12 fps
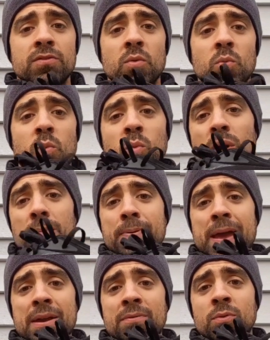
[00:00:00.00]
So what I'm
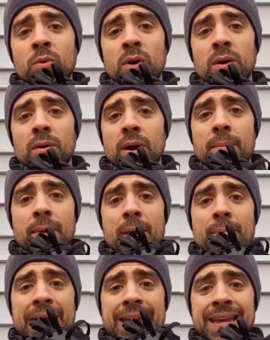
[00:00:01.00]
paying for, am,
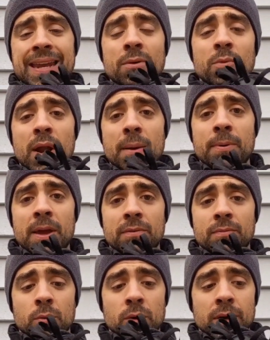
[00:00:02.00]
am I getting what I
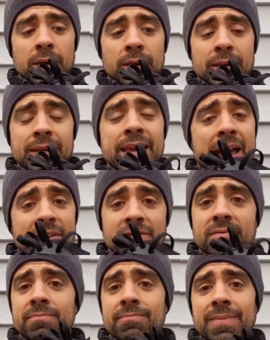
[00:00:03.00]
pay for? Yes.